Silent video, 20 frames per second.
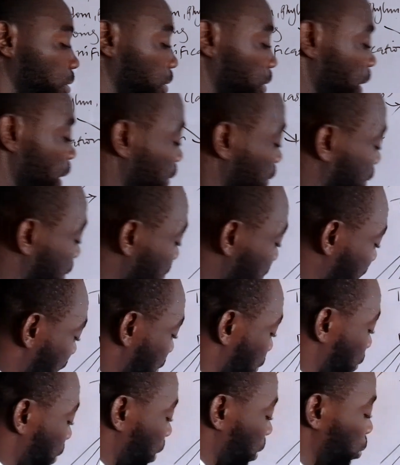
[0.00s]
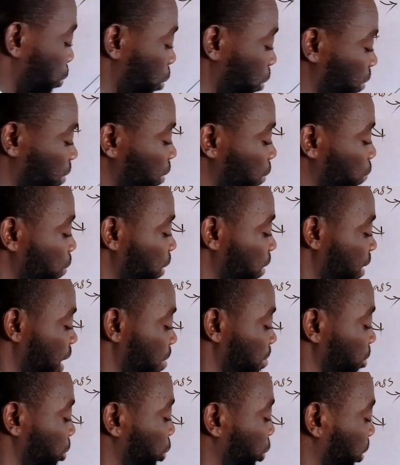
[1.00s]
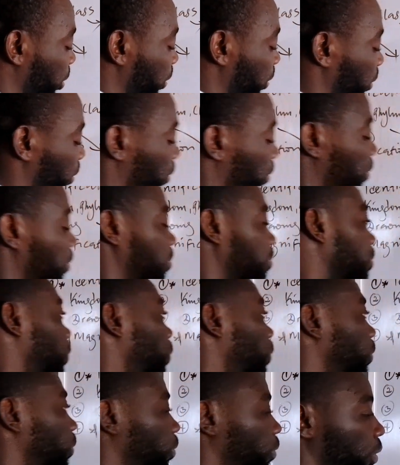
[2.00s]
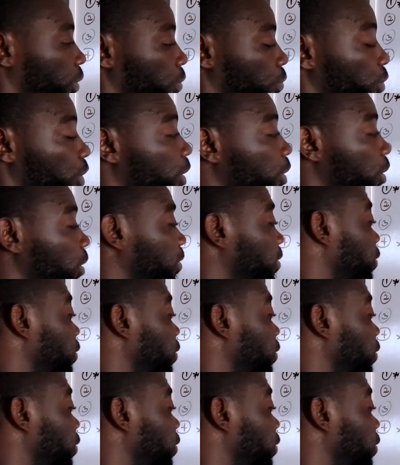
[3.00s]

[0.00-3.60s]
And sometimes we denote it with mg. We denote